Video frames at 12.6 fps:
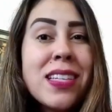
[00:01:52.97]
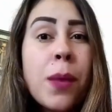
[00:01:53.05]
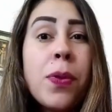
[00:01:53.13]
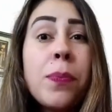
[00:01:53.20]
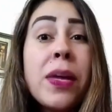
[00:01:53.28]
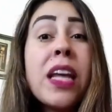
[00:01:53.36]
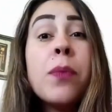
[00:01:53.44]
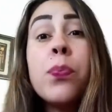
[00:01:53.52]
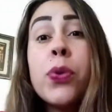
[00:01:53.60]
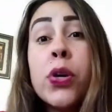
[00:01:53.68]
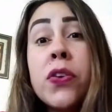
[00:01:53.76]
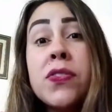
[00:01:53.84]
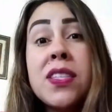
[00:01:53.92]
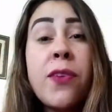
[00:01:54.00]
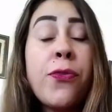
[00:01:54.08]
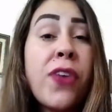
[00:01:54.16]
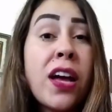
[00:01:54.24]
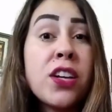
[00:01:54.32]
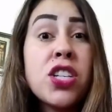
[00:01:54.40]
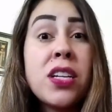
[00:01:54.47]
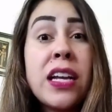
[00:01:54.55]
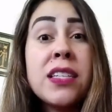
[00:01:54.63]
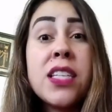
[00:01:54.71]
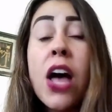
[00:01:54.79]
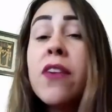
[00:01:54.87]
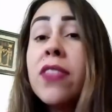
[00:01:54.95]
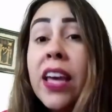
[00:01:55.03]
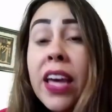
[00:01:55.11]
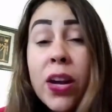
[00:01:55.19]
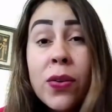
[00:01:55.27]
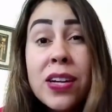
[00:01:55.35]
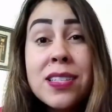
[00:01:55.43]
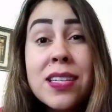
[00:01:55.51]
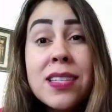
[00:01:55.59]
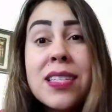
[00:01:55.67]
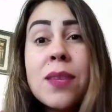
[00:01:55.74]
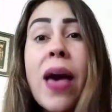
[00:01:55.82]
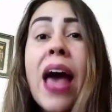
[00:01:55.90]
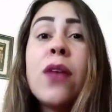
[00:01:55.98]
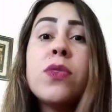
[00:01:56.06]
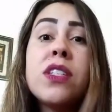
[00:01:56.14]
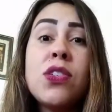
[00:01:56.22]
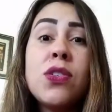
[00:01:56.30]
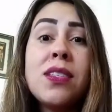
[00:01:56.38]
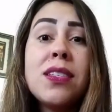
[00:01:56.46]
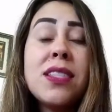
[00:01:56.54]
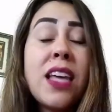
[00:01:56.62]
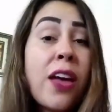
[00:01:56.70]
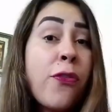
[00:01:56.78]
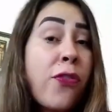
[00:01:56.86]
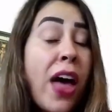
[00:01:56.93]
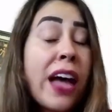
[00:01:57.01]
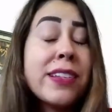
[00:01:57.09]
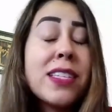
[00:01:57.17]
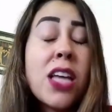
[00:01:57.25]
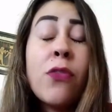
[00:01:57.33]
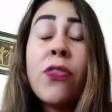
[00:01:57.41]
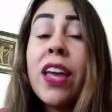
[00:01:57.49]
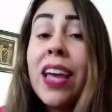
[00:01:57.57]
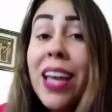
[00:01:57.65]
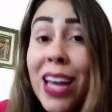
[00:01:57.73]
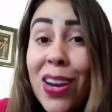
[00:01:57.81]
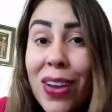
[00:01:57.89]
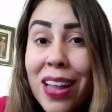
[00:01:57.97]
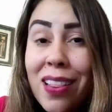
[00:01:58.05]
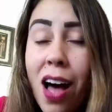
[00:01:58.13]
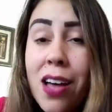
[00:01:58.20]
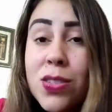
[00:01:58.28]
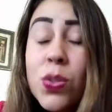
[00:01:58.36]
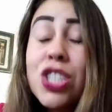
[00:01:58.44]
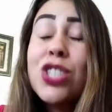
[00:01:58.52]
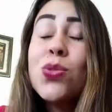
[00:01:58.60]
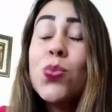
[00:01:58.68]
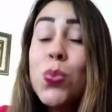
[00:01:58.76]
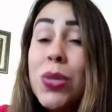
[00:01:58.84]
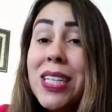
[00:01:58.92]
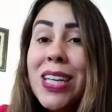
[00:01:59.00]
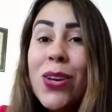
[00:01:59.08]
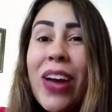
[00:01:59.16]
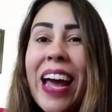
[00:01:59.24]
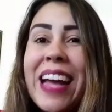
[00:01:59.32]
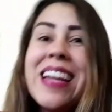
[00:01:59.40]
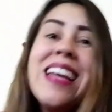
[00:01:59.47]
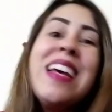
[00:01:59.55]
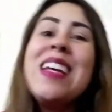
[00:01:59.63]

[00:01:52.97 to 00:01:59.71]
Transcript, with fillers: the supplement improves the functionings of the hearing system and reduces reduces the effects of hearing loss, which is really great.